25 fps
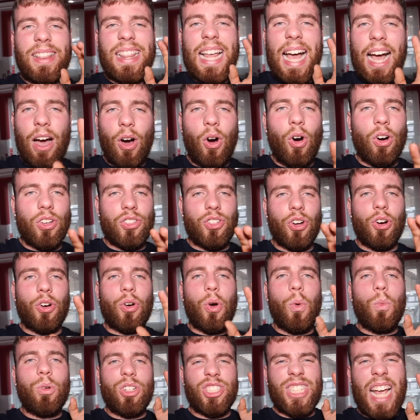That hot
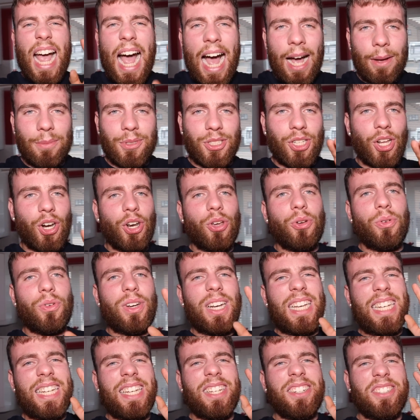dog was
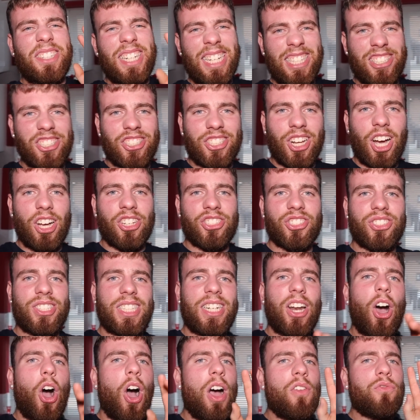absolutely
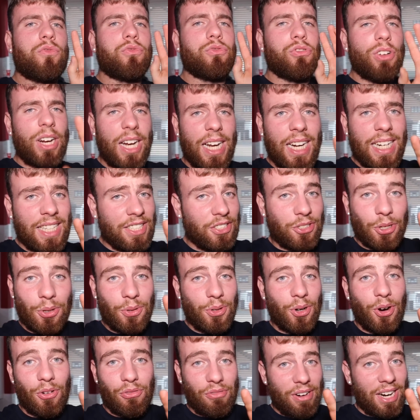disgusting. I really
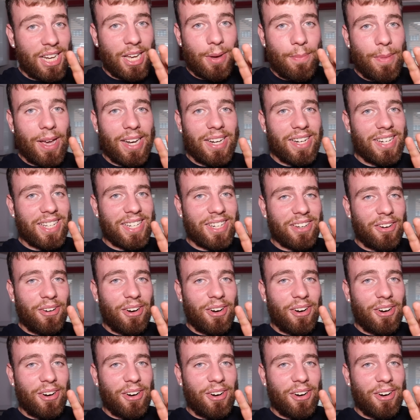do not recommend it,